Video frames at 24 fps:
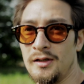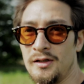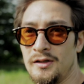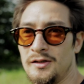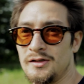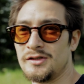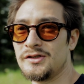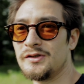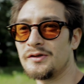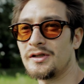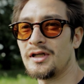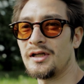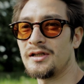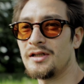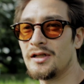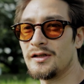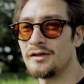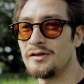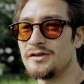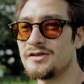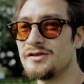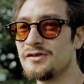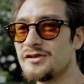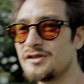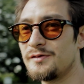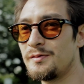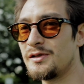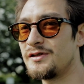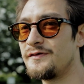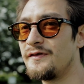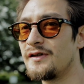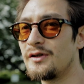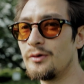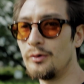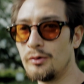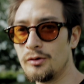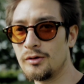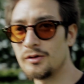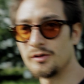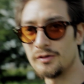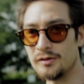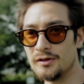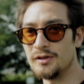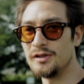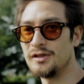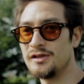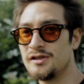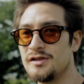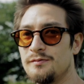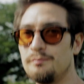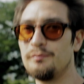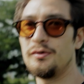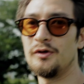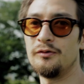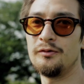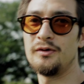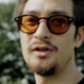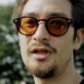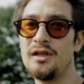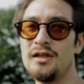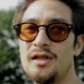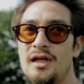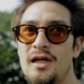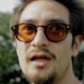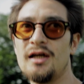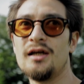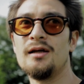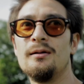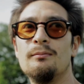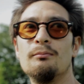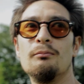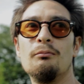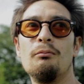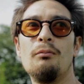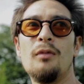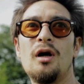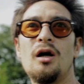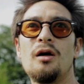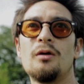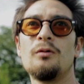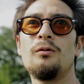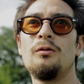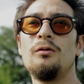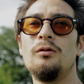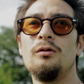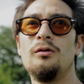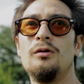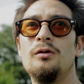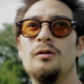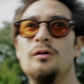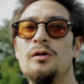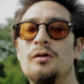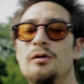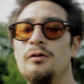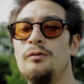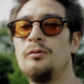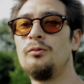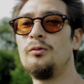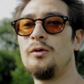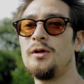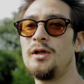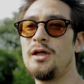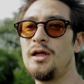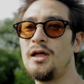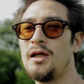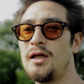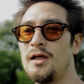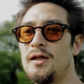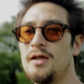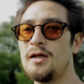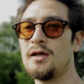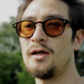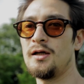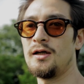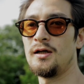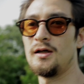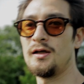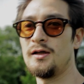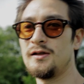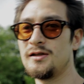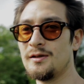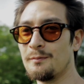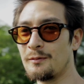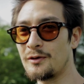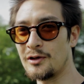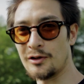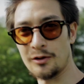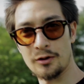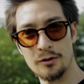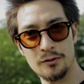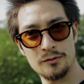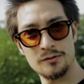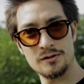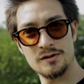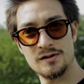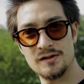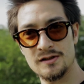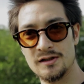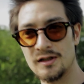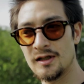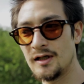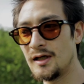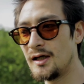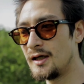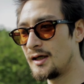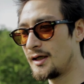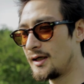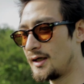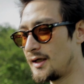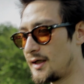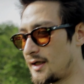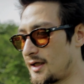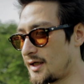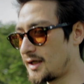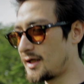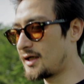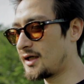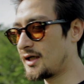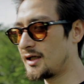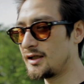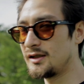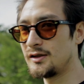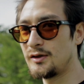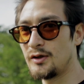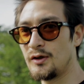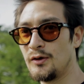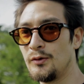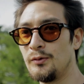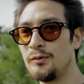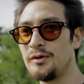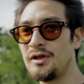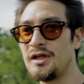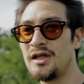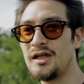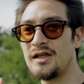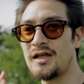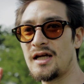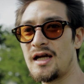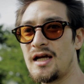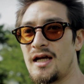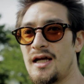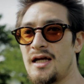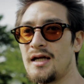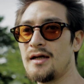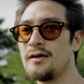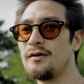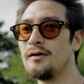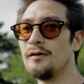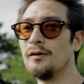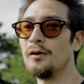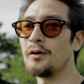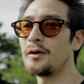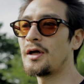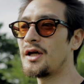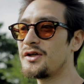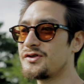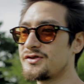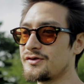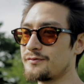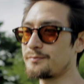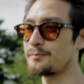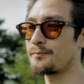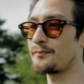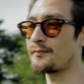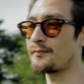So again, yeah, there's no specific order in this, but we need a model, we need some clothes, and we need a good location.